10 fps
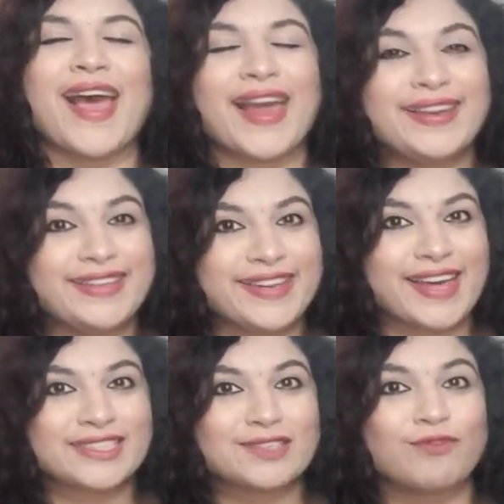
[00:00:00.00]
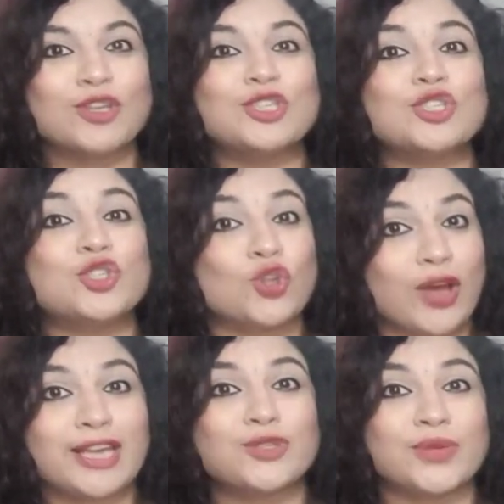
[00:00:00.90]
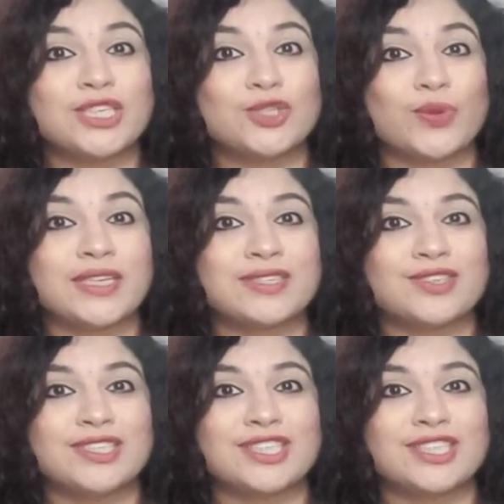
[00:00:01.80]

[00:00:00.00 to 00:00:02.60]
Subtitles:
And yes, for the July 2023